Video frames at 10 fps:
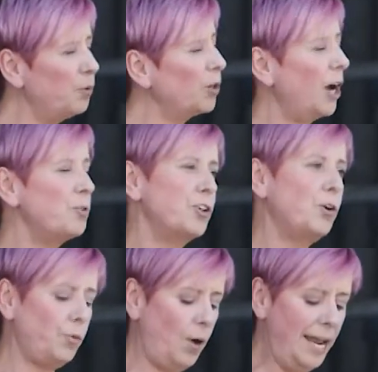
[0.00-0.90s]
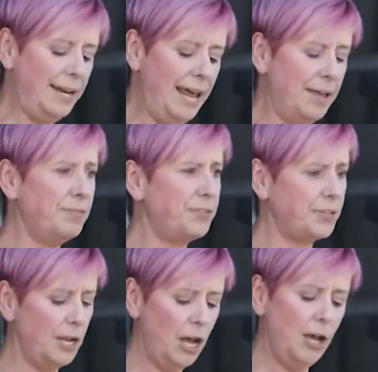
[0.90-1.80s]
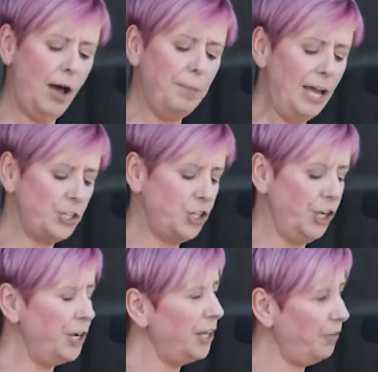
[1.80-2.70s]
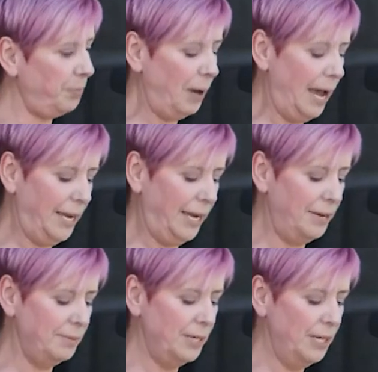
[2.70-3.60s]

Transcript: will go to great lengths on that journey of pain